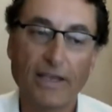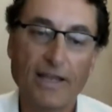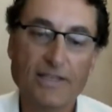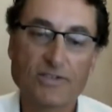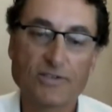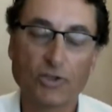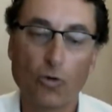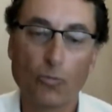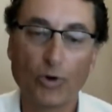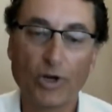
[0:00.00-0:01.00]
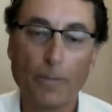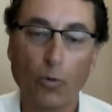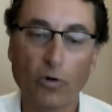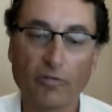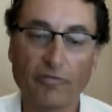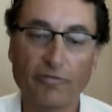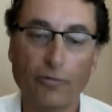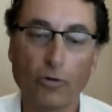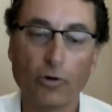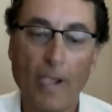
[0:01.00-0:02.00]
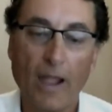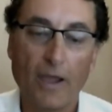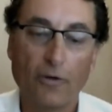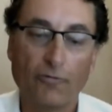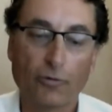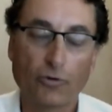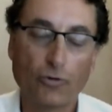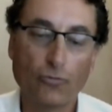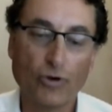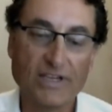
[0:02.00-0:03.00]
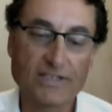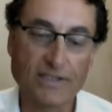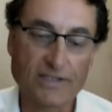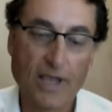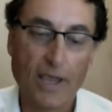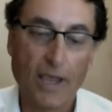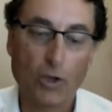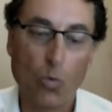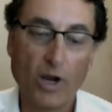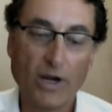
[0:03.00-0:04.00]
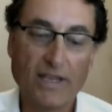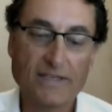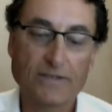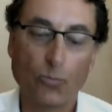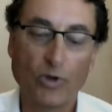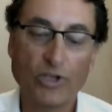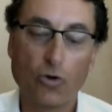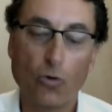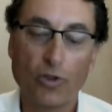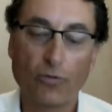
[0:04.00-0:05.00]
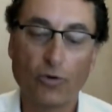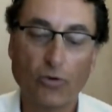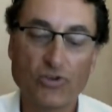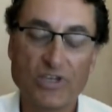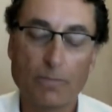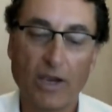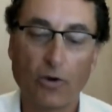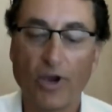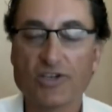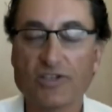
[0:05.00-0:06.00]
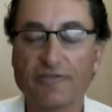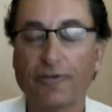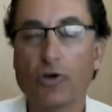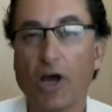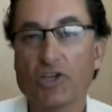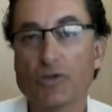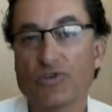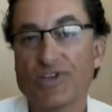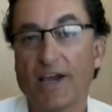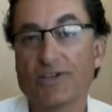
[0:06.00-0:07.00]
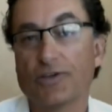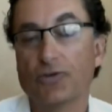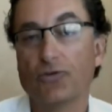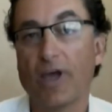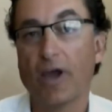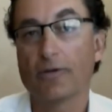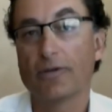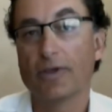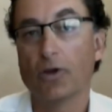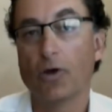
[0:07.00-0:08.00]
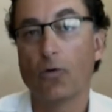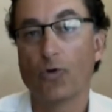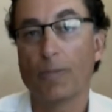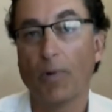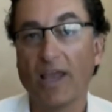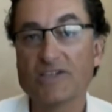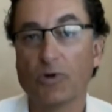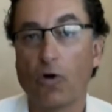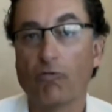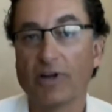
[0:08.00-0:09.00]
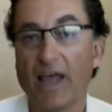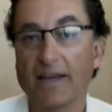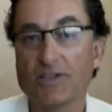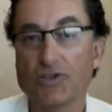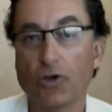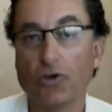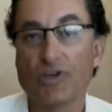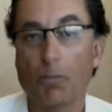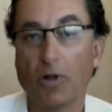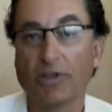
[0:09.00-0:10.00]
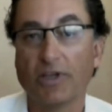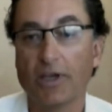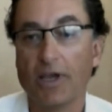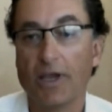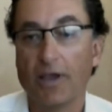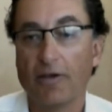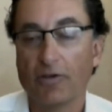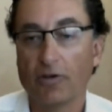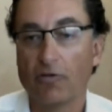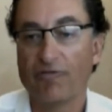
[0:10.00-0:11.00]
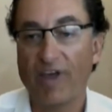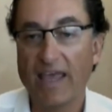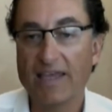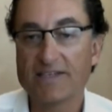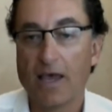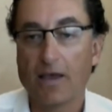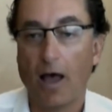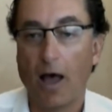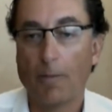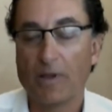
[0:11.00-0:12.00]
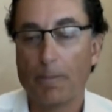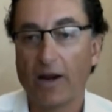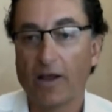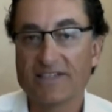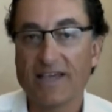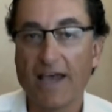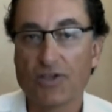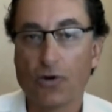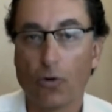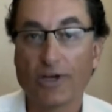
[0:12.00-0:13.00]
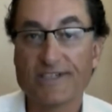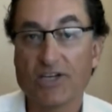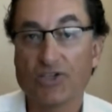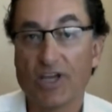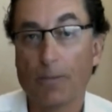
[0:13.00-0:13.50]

And that's, pretty important for two reasons. One is when you're going through a UC migrations, few customers actually do their, replacement overnight. It's usually a multi, phase, depending on the size of the organization.